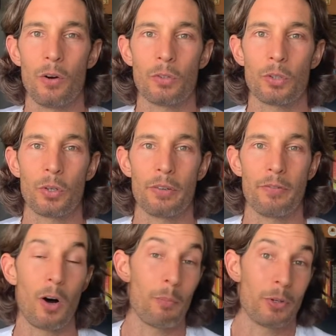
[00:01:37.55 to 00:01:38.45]
sort of
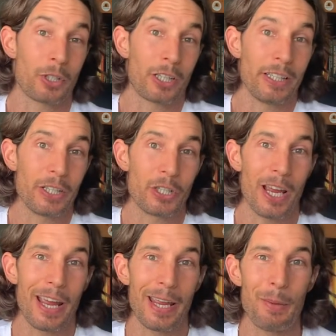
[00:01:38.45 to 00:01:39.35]
almost
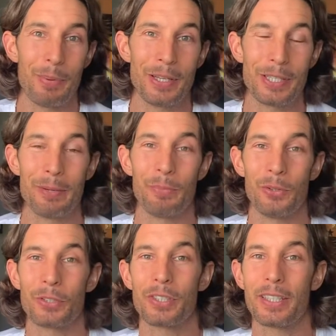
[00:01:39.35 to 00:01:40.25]
cliche hippie
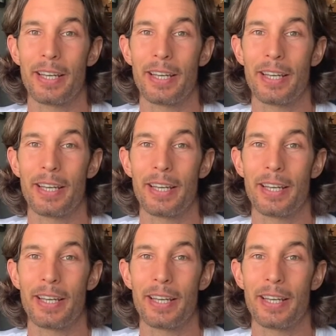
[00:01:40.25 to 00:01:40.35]
symbols.